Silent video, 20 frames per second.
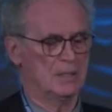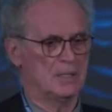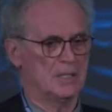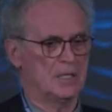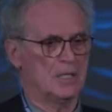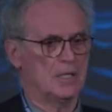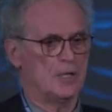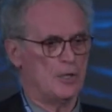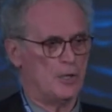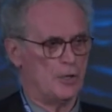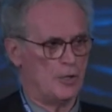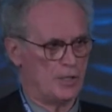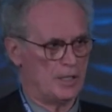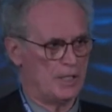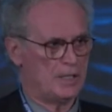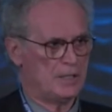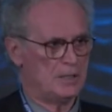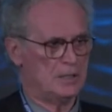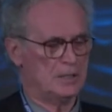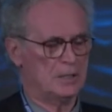
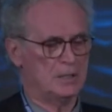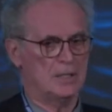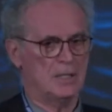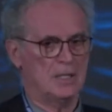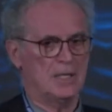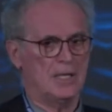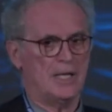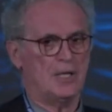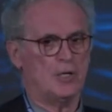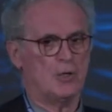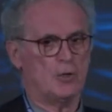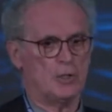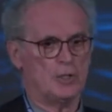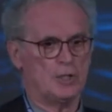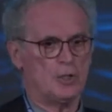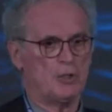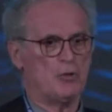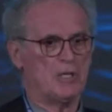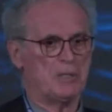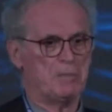learning, and
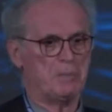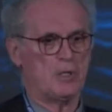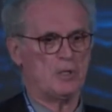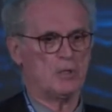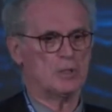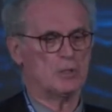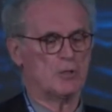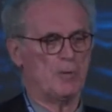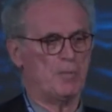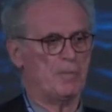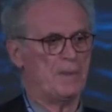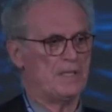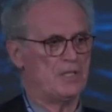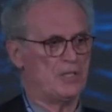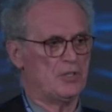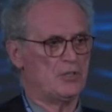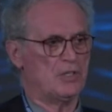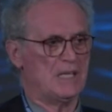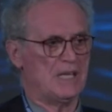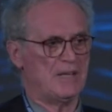continuing because
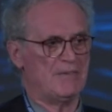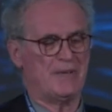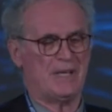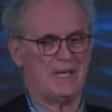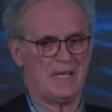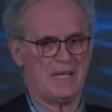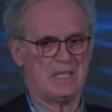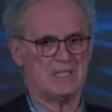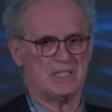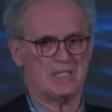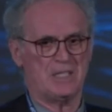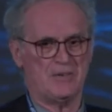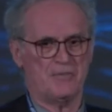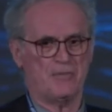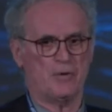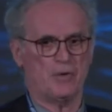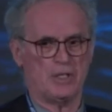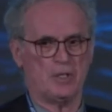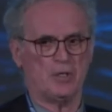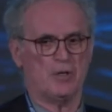competition never ends,
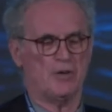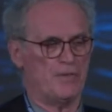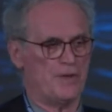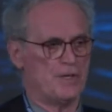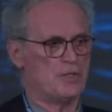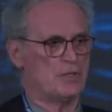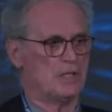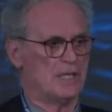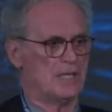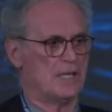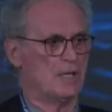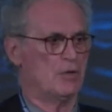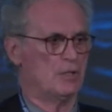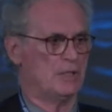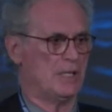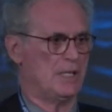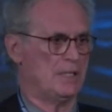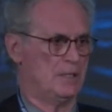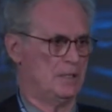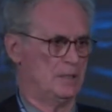therefore innovation cannot
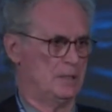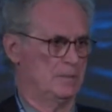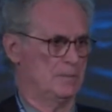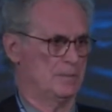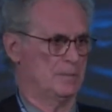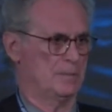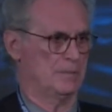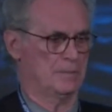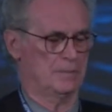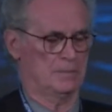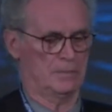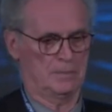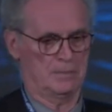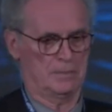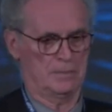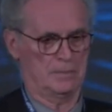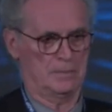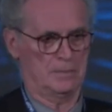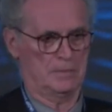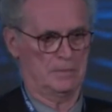end.
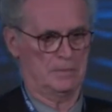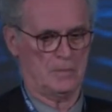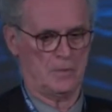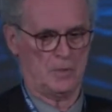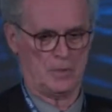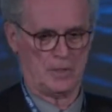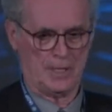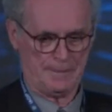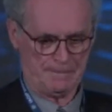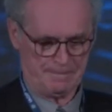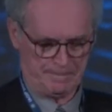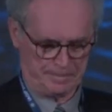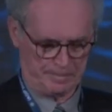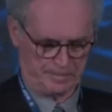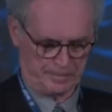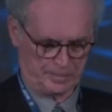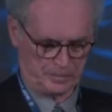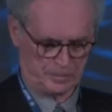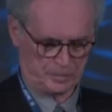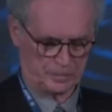Okay?
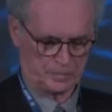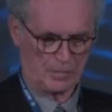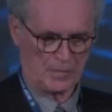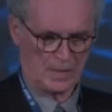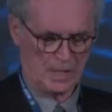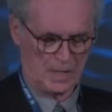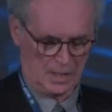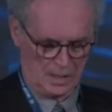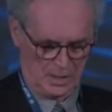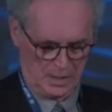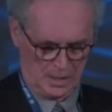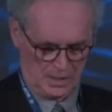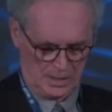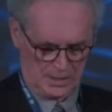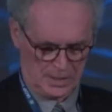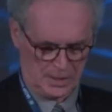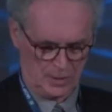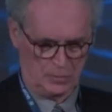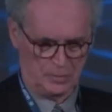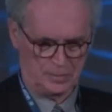So,